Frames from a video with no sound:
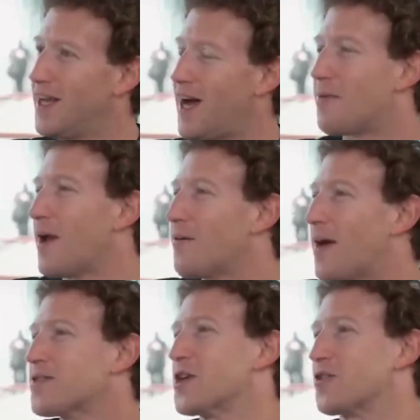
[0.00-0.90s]
I mean, I mean,
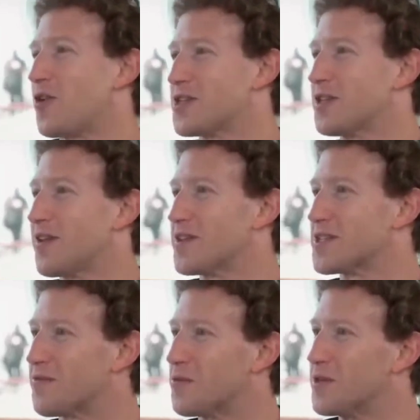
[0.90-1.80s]
obviously across a lot of the
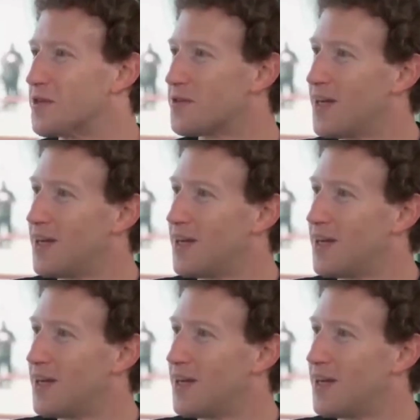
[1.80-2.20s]
stuff that we do,